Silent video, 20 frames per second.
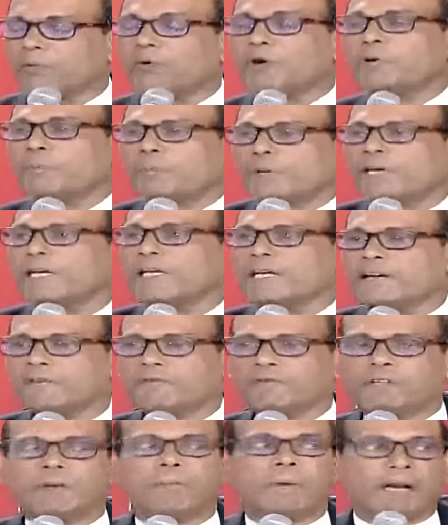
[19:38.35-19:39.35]
would be
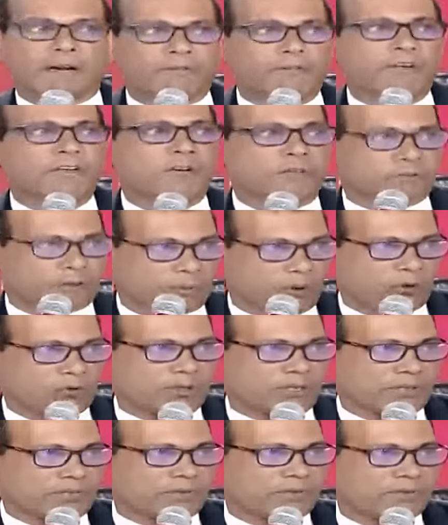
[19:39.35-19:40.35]
for the benefit of the
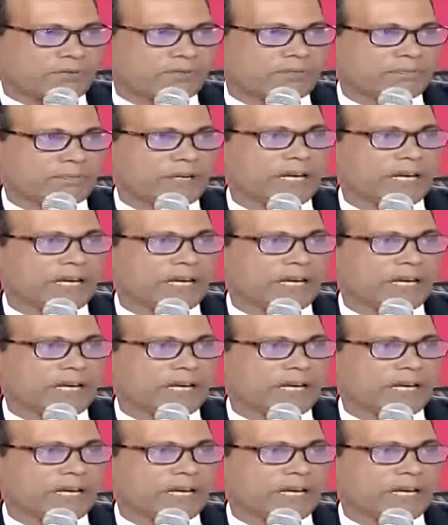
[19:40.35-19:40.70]
Maldives.